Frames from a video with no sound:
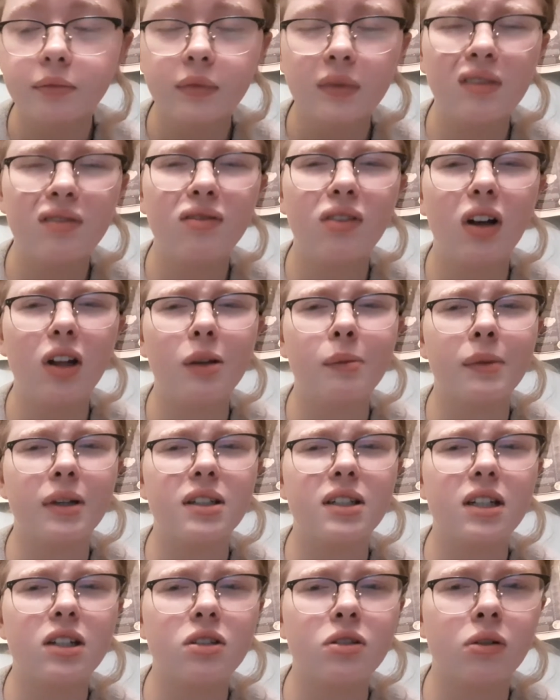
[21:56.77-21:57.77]
Follow my
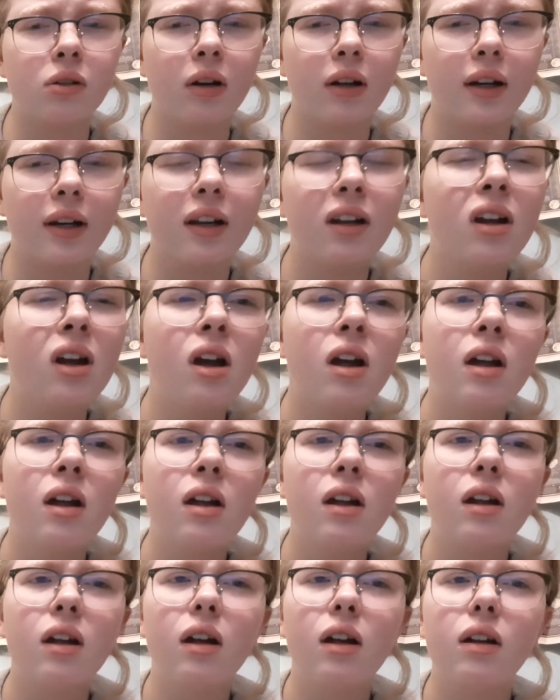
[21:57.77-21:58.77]
teacher on it.
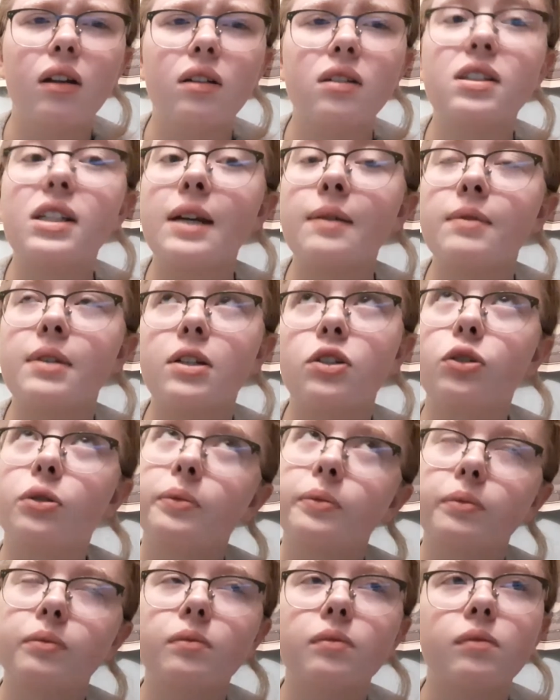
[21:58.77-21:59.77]
Same teacher.
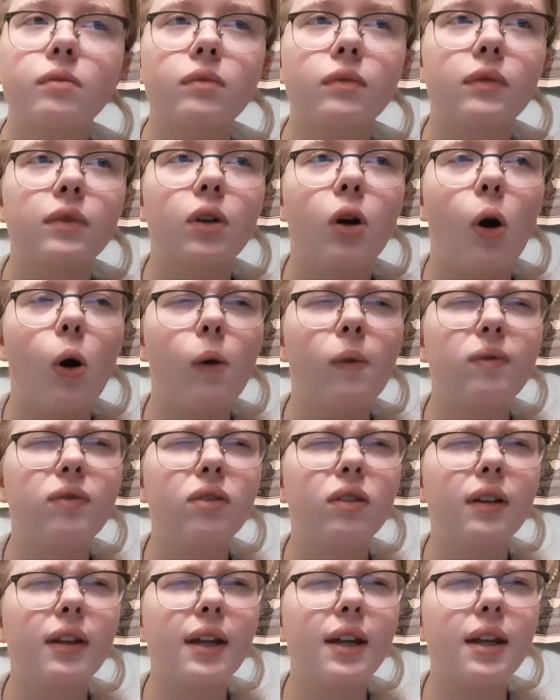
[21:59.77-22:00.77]

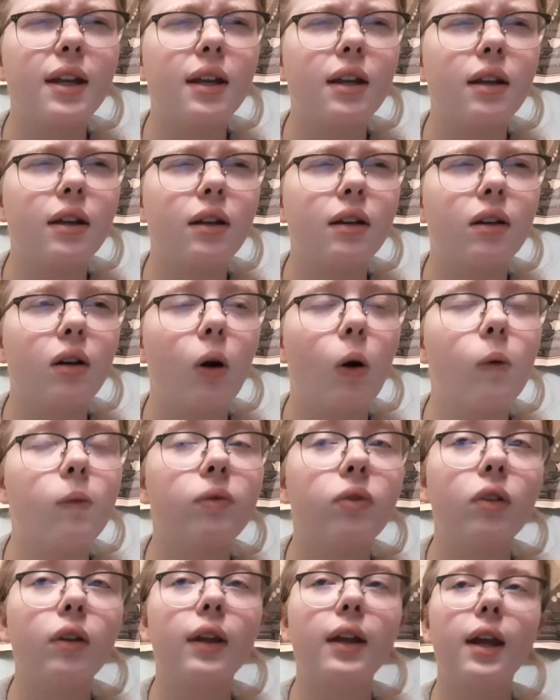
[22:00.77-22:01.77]
Hopefully
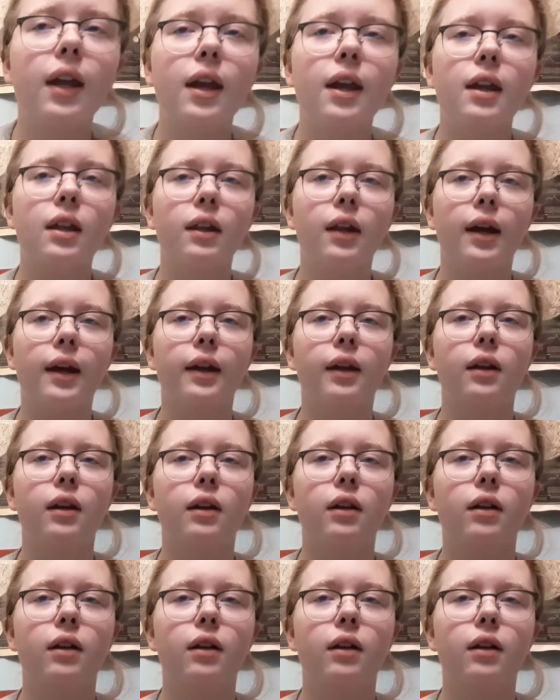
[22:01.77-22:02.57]
he, like,